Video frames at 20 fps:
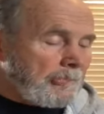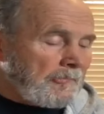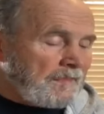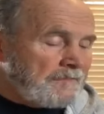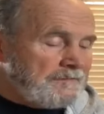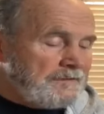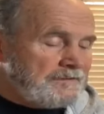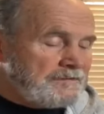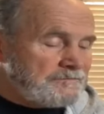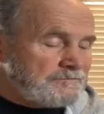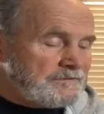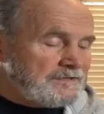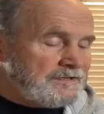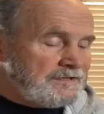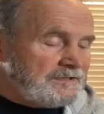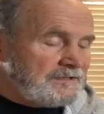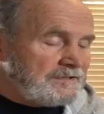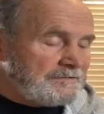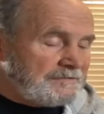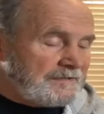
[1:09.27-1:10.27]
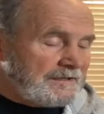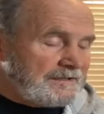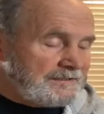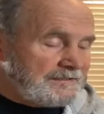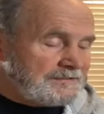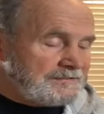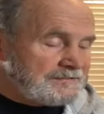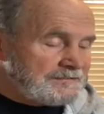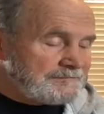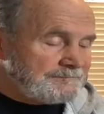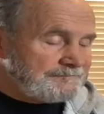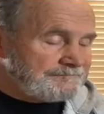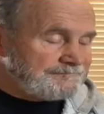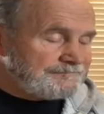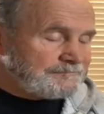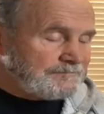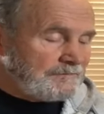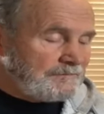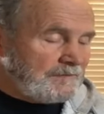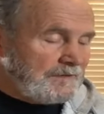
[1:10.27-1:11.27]
And then the reading on that is
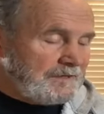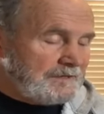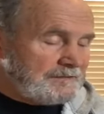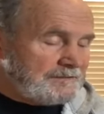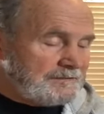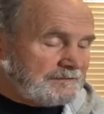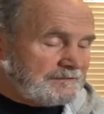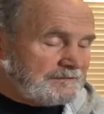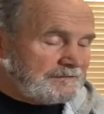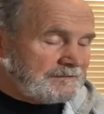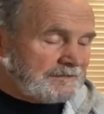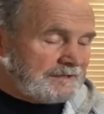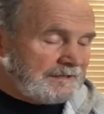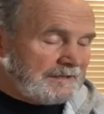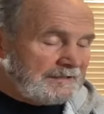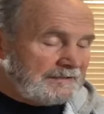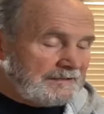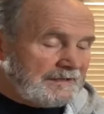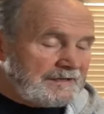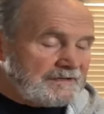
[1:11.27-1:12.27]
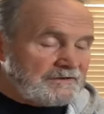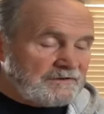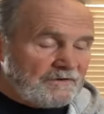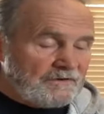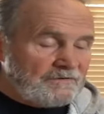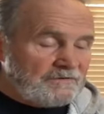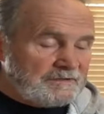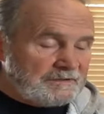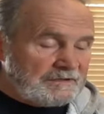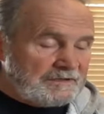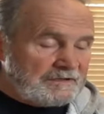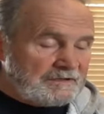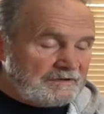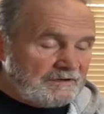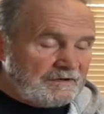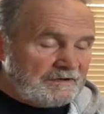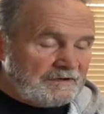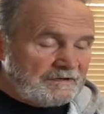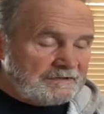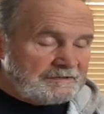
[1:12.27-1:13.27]
when I let go and let
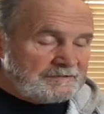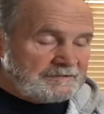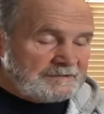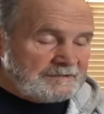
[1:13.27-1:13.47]
God,